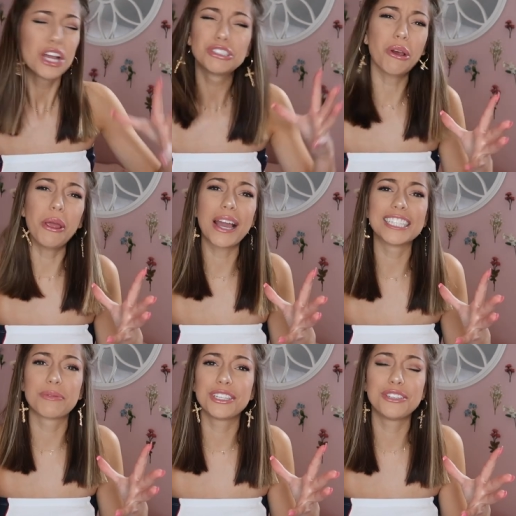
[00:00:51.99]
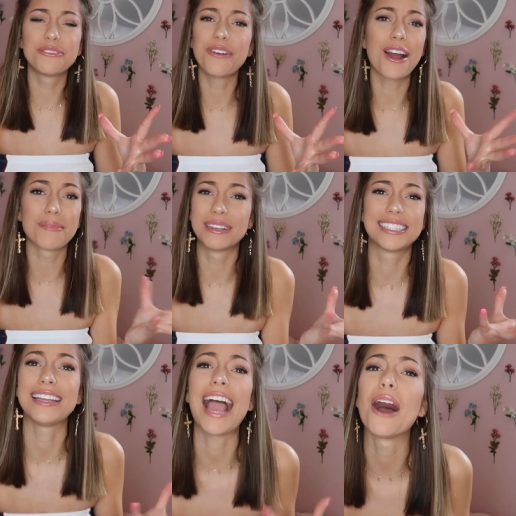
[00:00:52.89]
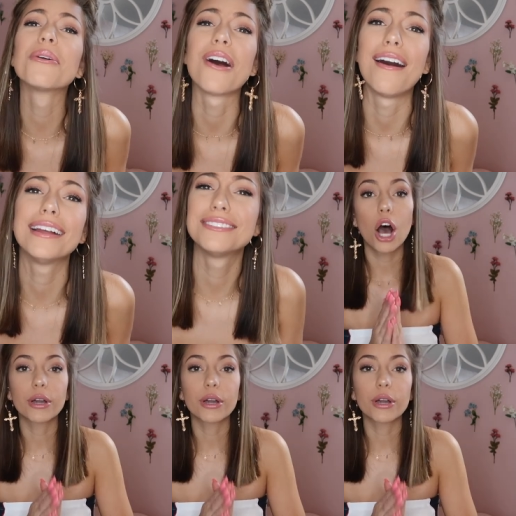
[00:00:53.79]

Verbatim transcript: Show you guys what you are missing out on.